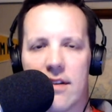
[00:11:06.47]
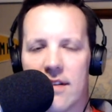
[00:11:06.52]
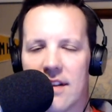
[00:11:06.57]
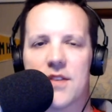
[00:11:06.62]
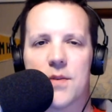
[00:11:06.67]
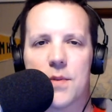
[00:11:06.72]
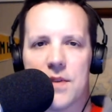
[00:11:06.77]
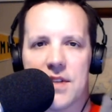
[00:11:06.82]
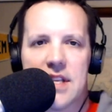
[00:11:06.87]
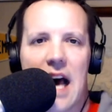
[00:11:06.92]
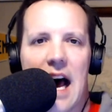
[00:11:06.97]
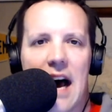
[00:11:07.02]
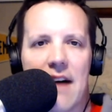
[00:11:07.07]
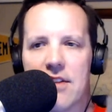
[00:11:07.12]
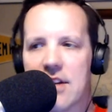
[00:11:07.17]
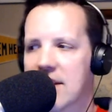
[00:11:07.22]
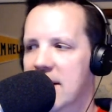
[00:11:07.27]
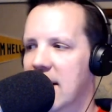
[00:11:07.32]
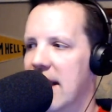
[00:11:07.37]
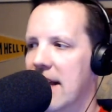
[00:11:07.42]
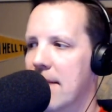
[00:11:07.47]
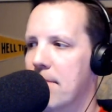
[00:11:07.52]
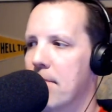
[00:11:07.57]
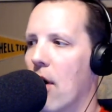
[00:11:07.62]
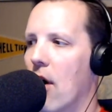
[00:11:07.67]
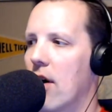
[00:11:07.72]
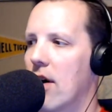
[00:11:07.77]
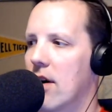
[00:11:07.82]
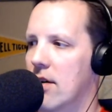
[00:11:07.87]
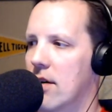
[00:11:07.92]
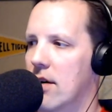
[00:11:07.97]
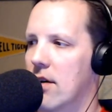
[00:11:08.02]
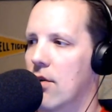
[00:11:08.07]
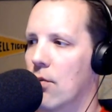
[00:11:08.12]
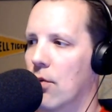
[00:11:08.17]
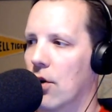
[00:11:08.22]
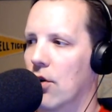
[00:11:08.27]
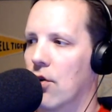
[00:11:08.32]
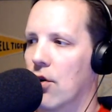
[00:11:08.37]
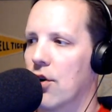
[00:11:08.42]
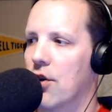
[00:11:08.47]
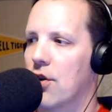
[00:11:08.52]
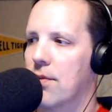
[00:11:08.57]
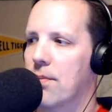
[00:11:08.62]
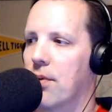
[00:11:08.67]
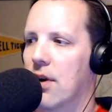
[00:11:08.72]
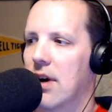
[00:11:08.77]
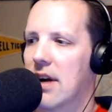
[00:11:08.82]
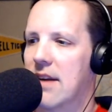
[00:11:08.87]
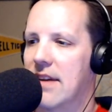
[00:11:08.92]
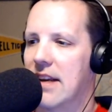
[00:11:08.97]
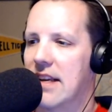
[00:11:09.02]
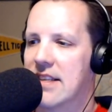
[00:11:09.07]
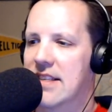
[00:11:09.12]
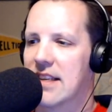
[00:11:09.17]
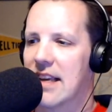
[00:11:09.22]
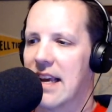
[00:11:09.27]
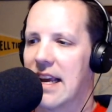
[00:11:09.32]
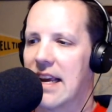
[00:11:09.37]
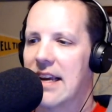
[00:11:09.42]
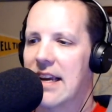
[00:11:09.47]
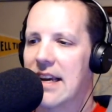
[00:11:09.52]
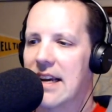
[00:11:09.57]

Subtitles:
this was obviously a Martin recruit previously,